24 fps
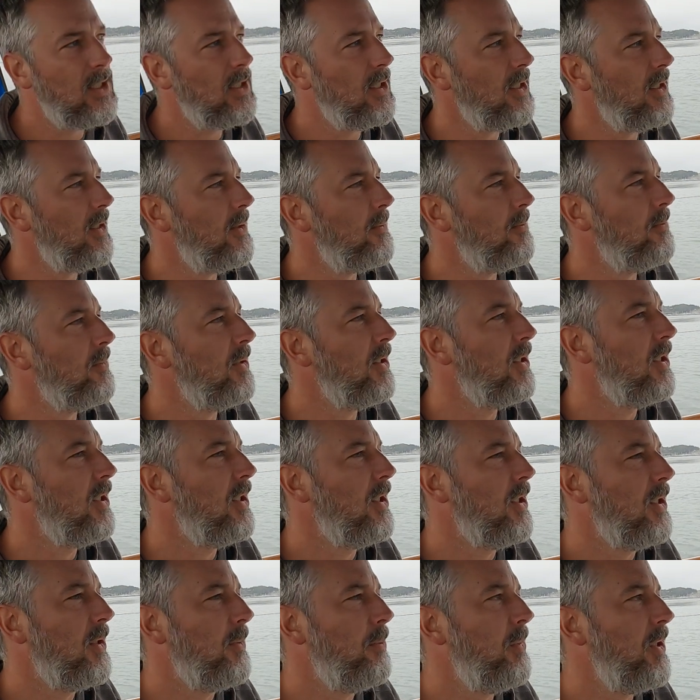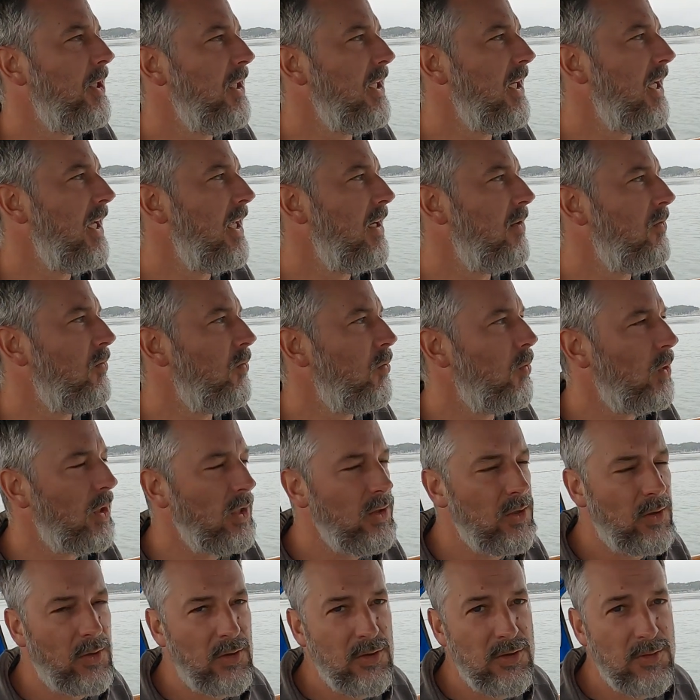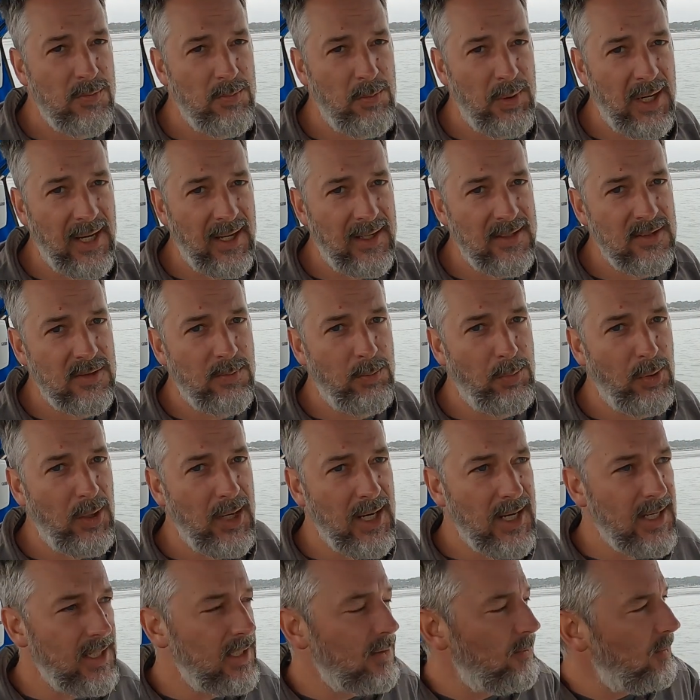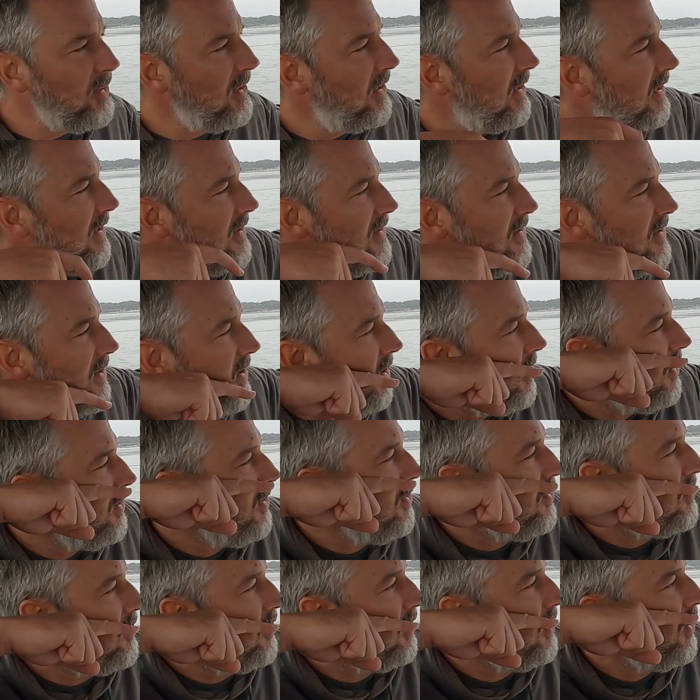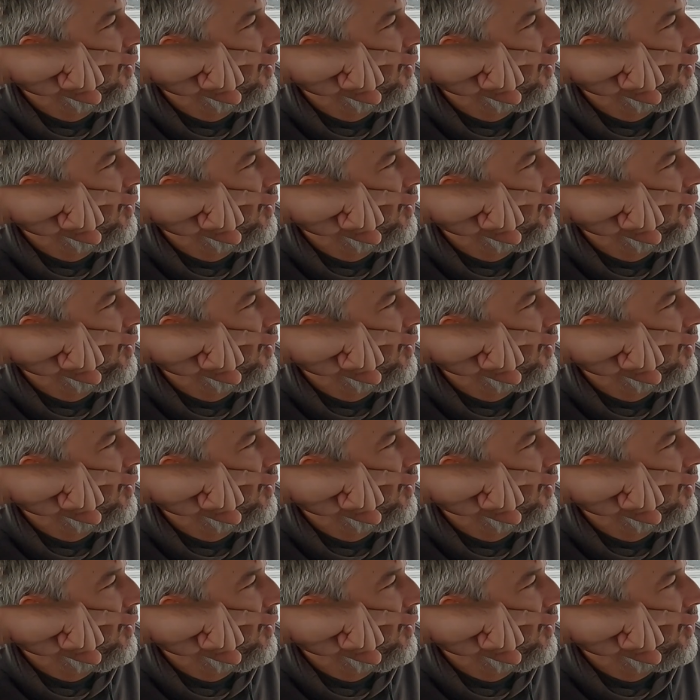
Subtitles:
But again, when those bands break, because they're usually